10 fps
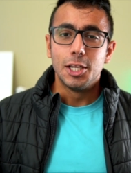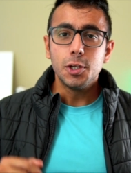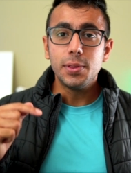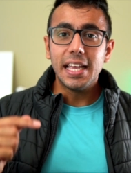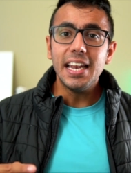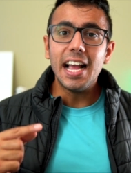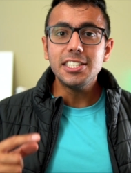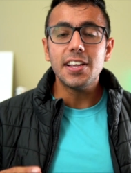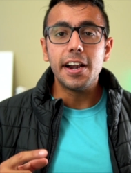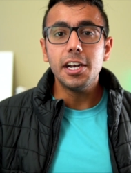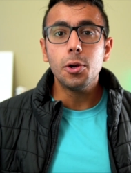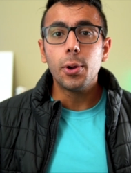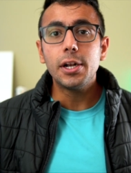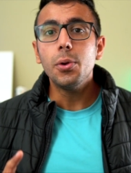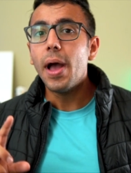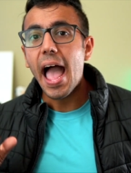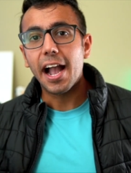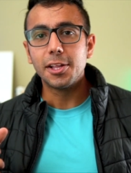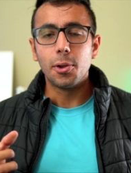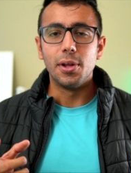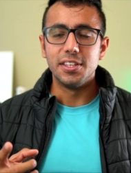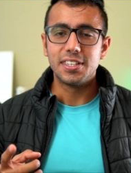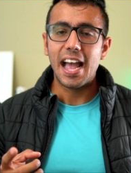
So then I started going to hackathons.